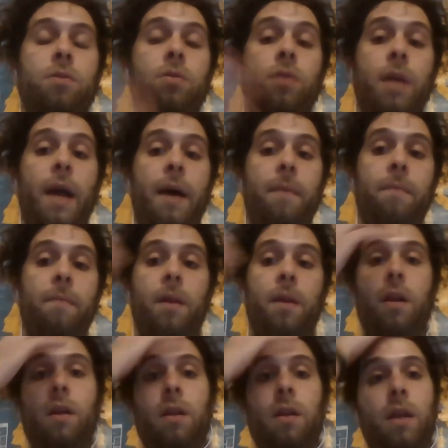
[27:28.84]
yeah,
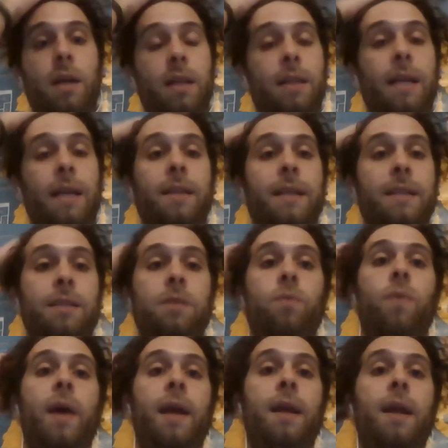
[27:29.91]
that's a
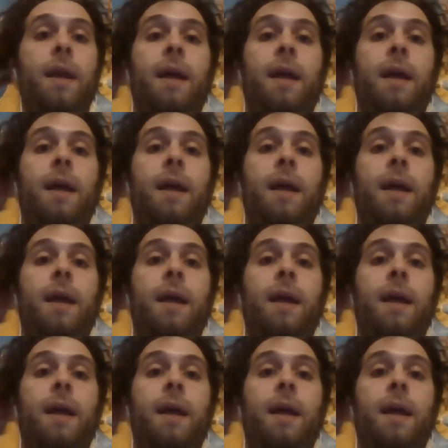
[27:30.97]
way,